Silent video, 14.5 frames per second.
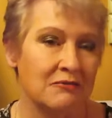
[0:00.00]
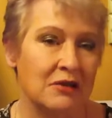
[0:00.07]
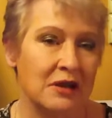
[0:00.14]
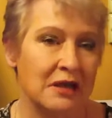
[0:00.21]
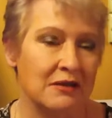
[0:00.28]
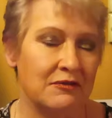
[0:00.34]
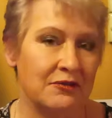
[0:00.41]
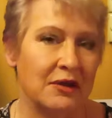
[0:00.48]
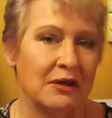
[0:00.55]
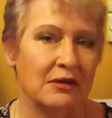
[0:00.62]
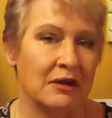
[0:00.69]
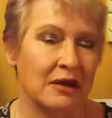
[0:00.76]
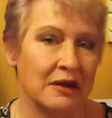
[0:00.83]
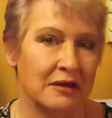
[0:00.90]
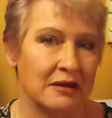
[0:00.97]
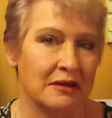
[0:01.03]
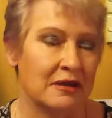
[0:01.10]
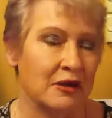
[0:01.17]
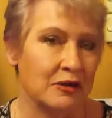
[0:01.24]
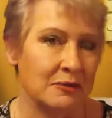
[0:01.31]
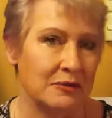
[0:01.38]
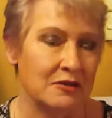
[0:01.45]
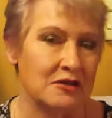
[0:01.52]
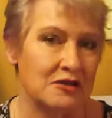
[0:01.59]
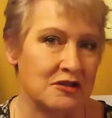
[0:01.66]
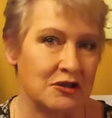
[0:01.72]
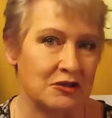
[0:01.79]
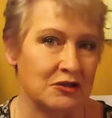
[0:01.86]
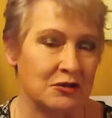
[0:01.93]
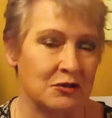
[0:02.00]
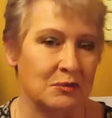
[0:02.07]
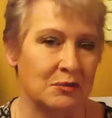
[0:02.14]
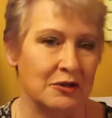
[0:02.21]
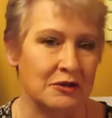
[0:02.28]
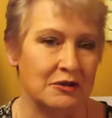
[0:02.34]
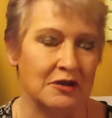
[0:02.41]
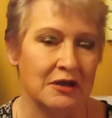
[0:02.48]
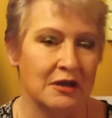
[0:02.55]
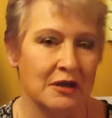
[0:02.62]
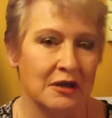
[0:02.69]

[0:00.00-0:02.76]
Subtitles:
really felt like an open surgical wound.